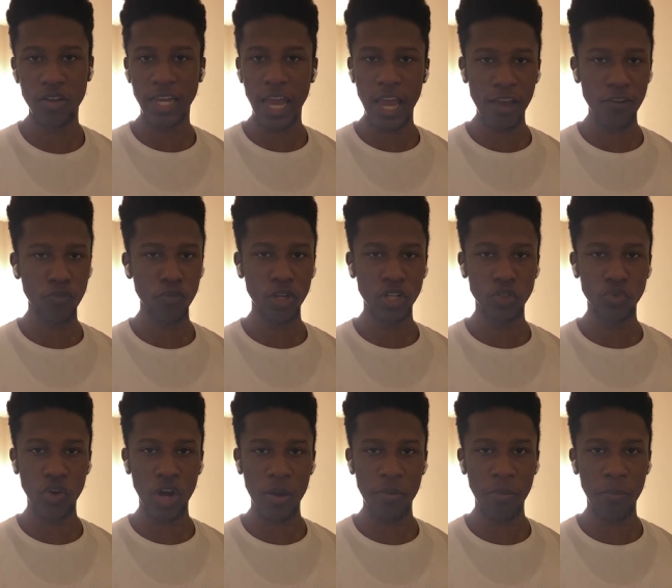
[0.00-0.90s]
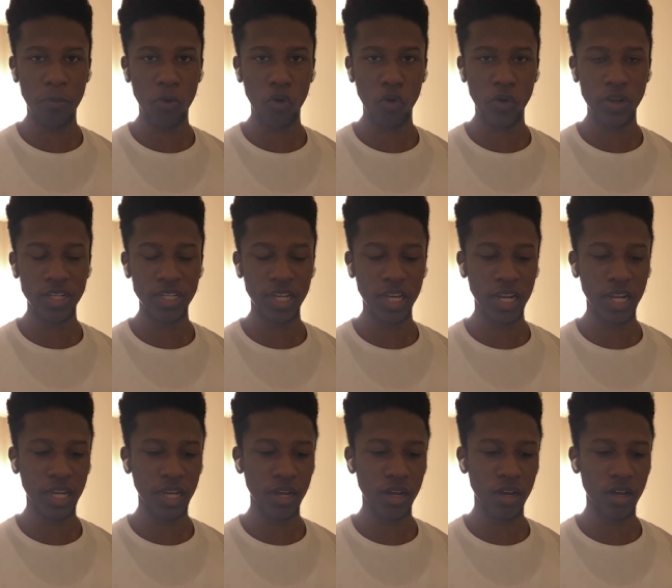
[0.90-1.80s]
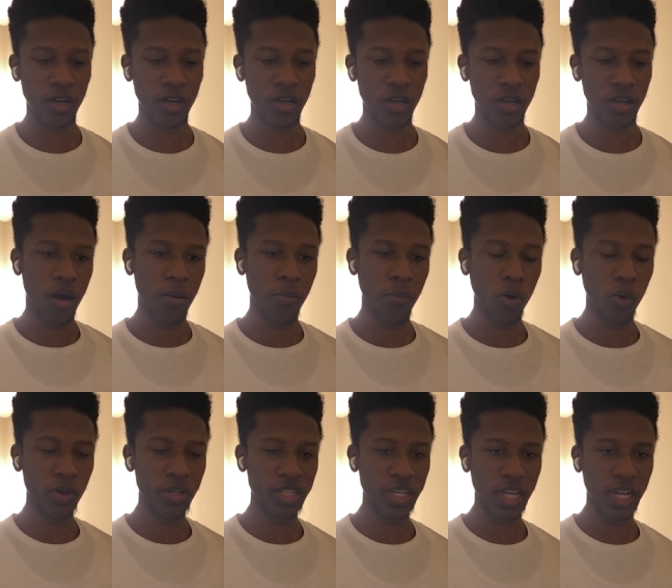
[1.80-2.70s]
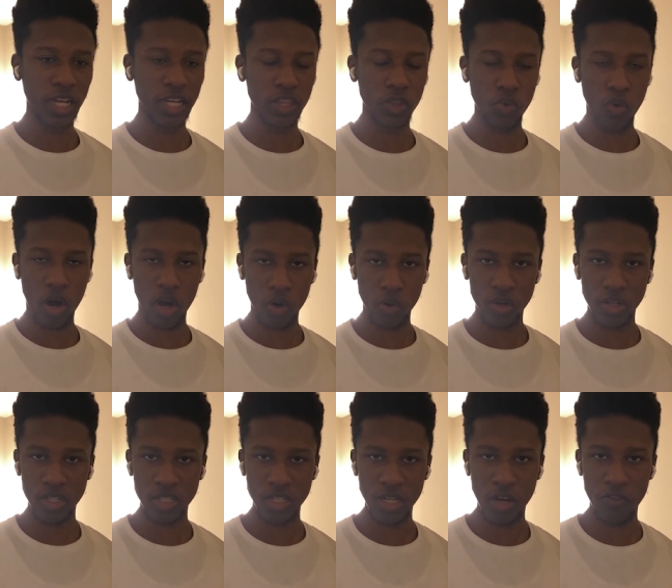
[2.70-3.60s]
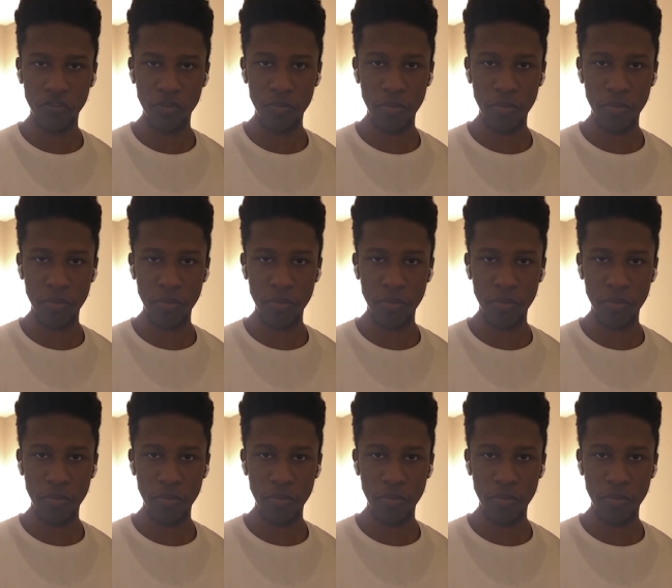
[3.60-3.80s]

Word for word: In every job, I'm always getting uh, I'm always getting throttled and stuff.